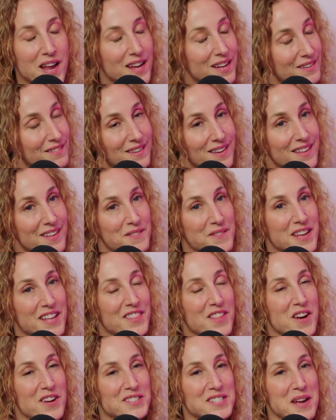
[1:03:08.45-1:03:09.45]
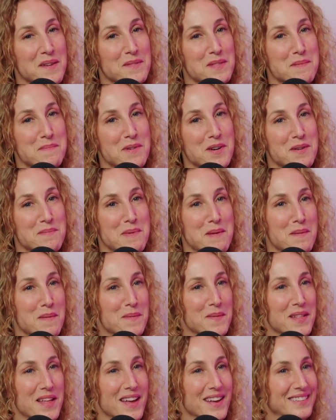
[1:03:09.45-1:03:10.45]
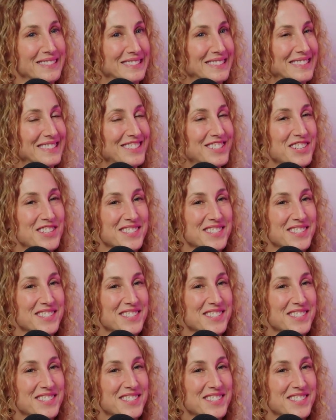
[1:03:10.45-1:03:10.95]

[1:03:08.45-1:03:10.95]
well, it'll be a long time at the burn. People will be like, she's